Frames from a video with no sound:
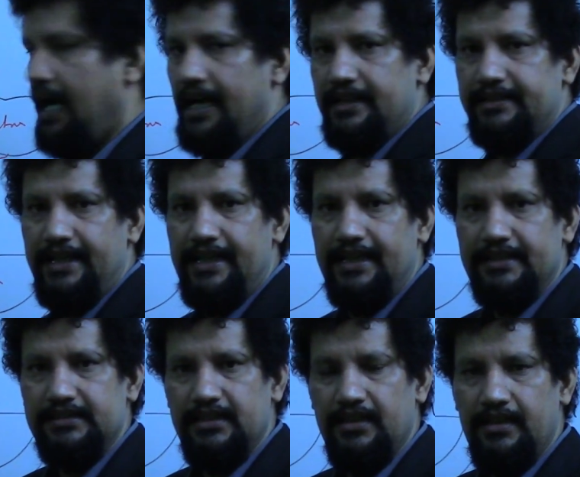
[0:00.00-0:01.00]
and there
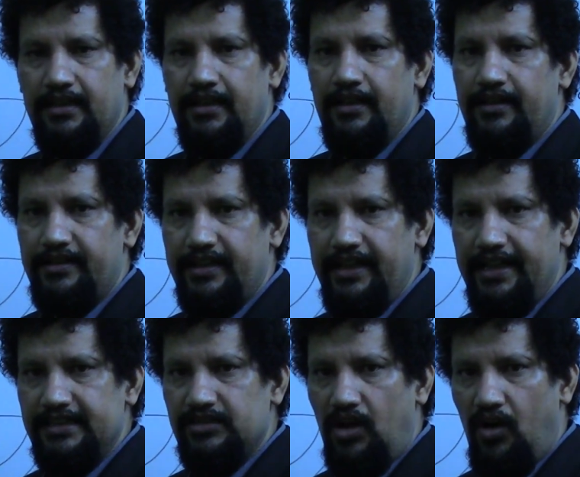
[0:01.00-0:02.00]
is
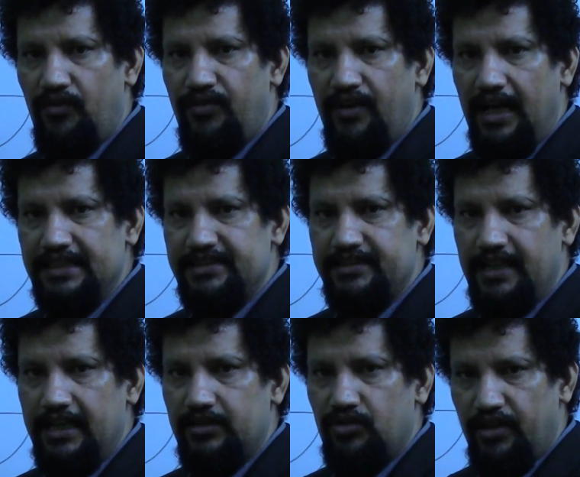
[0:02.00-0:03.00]
release of
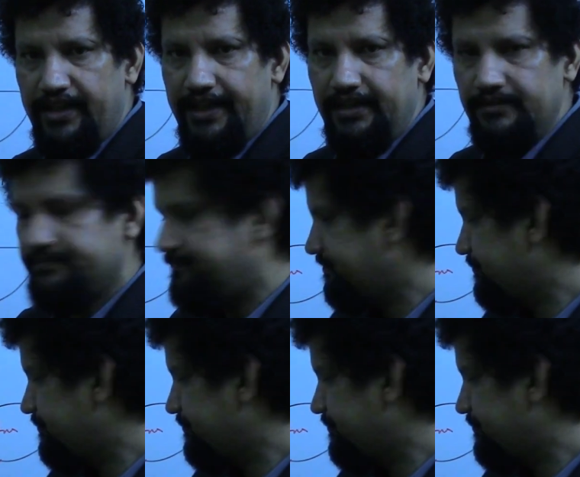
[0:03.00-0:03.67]
acetylcholine,